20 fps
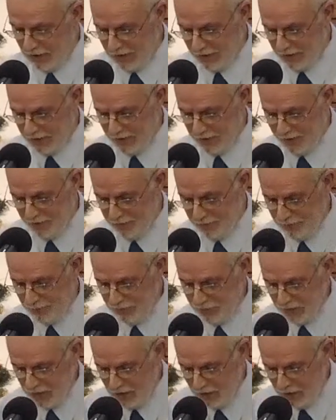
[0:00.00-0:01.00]
Um,
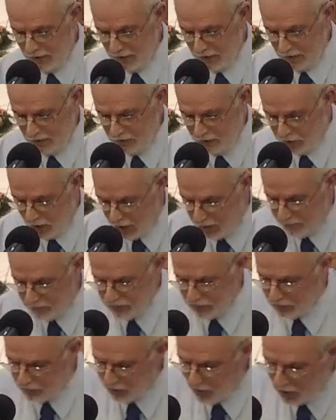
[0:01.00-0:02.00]
James
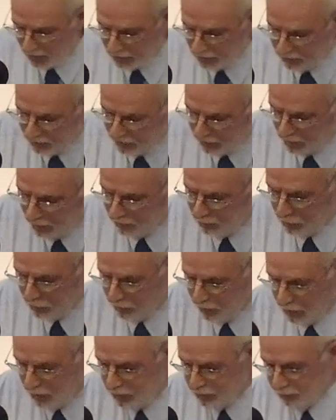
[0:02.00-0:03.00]
does not condemn the
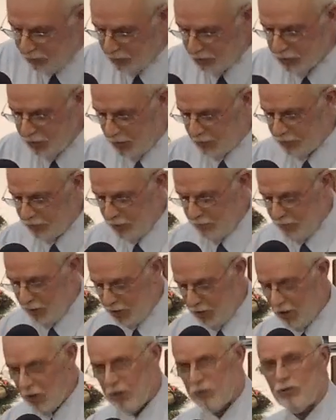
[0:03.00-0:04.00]
rich for simply
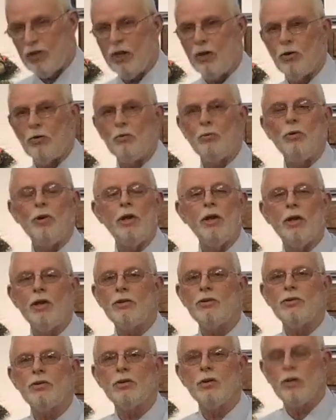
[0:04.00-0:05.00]
because they are
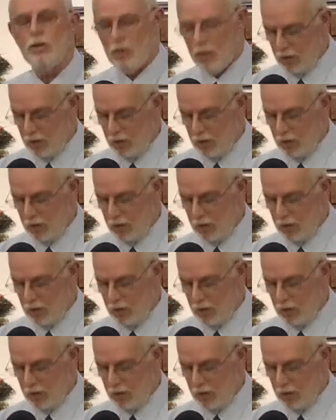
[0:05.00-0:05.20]
rich.